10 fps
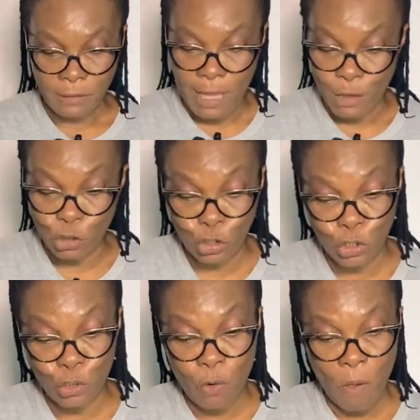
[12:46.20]
I'll
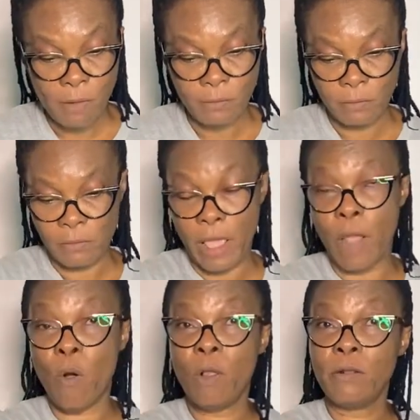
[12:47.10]
chew
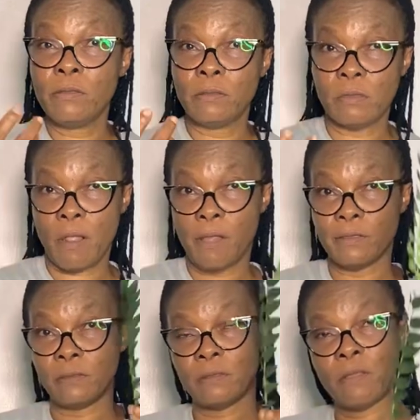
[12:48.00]
a whole
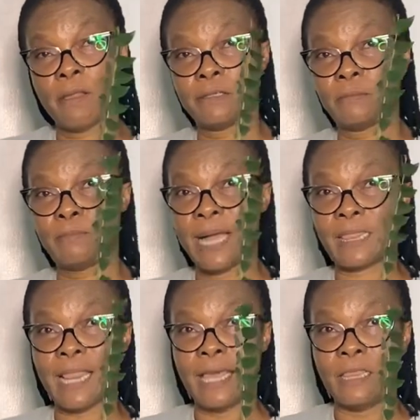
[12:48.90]

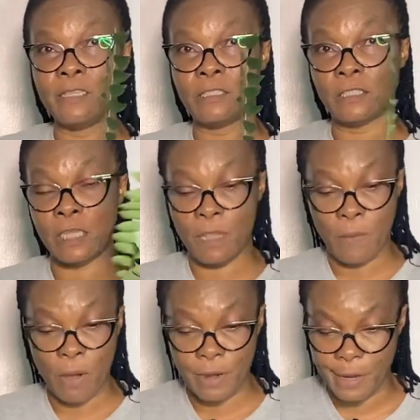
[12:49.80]
part like this in the
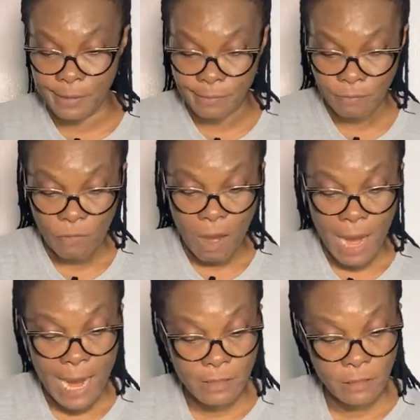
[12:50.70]
morning,
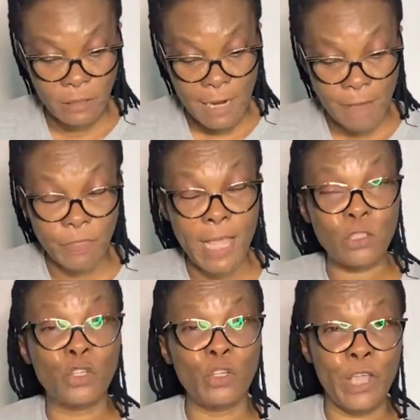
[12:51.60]
and after
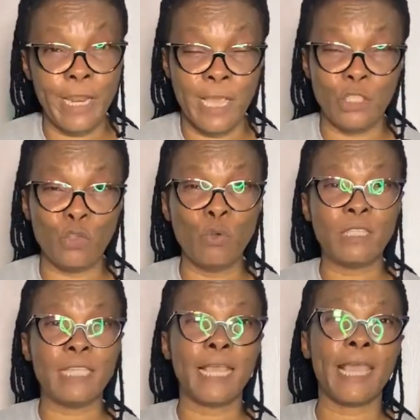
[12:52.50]
chewing it,
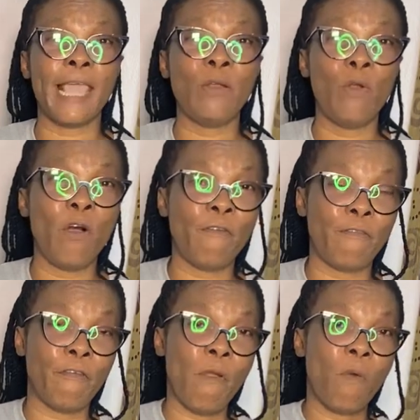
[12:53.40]
you take enough
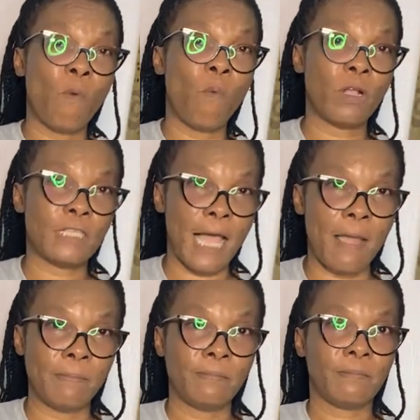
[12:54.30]

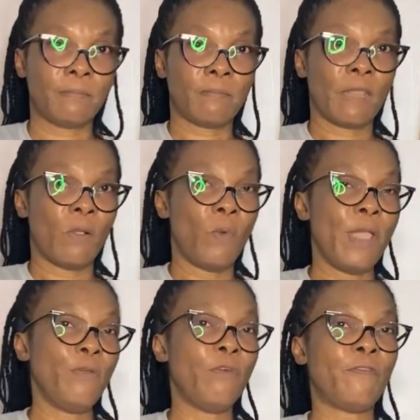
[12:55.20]
water.
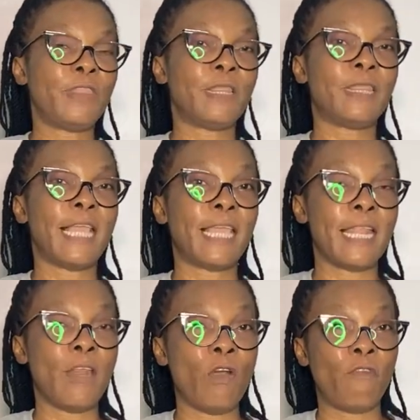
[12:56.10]
When you've
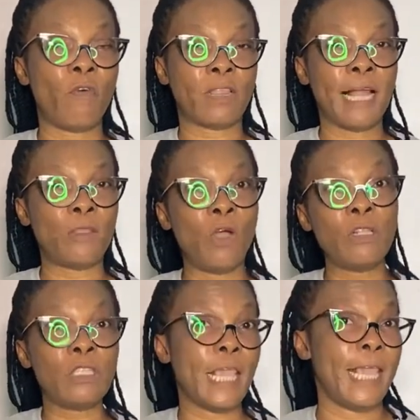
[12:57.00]
taken enough water,
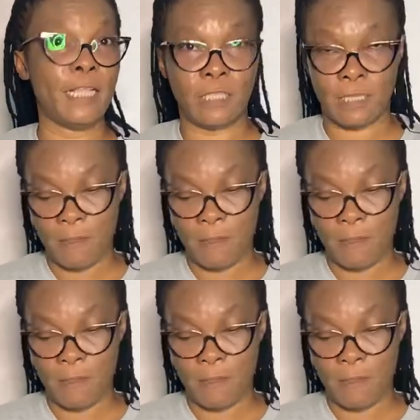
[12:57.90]
don't eat.